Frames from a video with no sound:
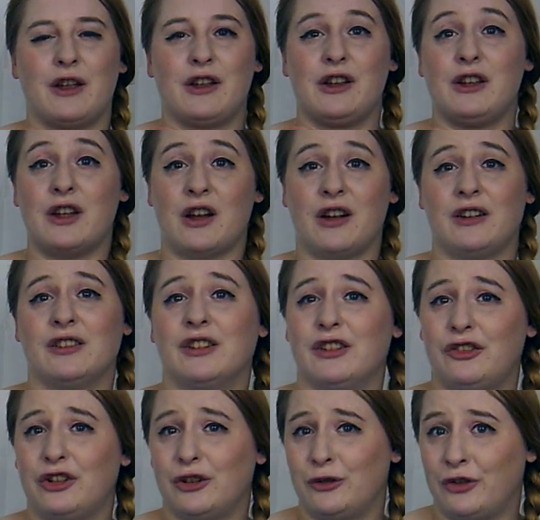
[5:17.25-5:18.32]
young
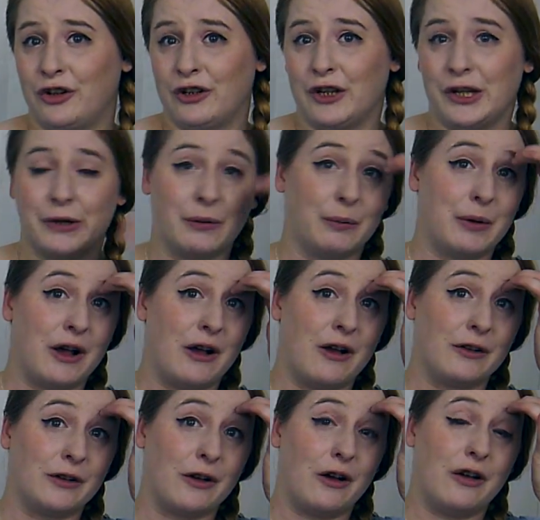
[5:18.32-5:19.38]
children who were
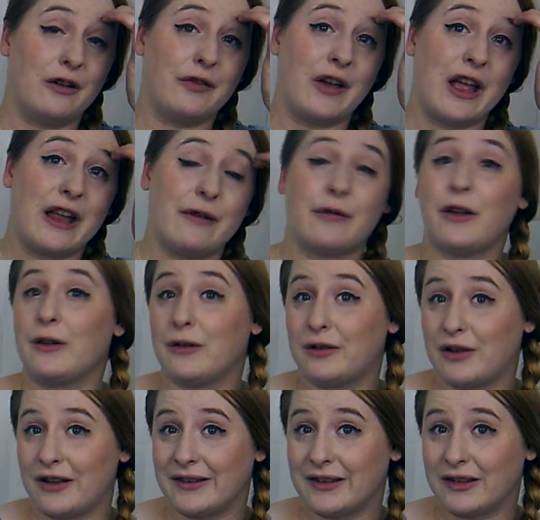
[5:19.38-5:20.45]
part of a folk
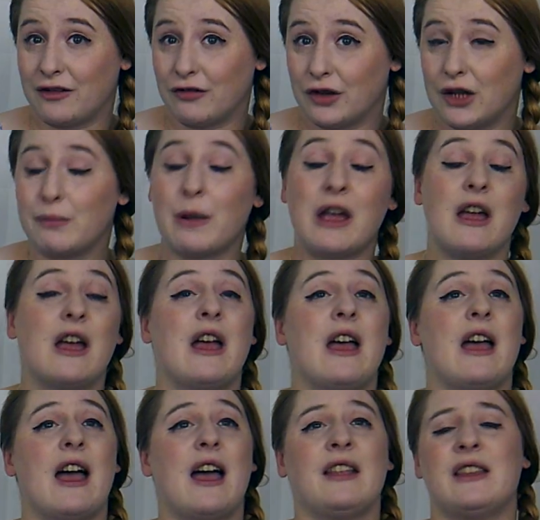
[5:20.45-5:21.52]
dance group,
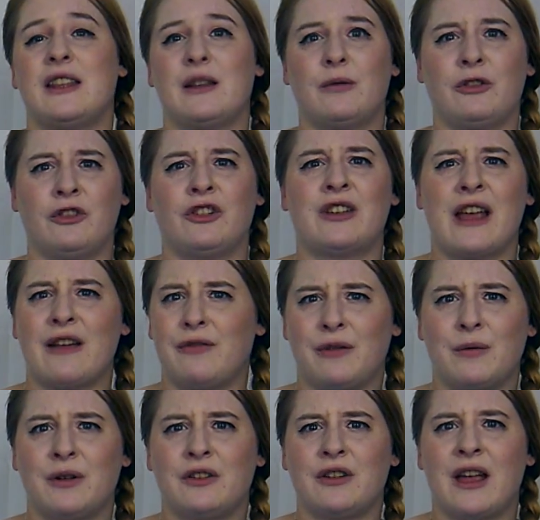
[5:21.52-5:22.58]
and then there was just
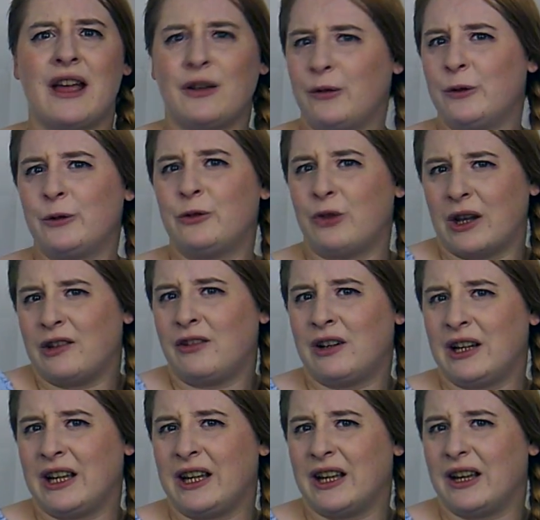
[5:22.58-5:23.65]
everyone else
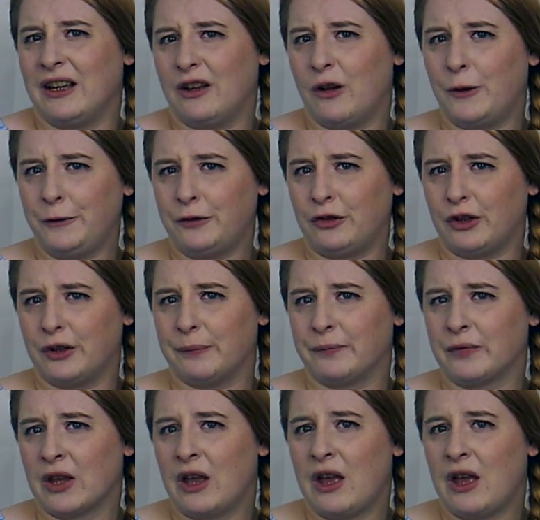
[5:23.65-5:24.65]
generally in costume.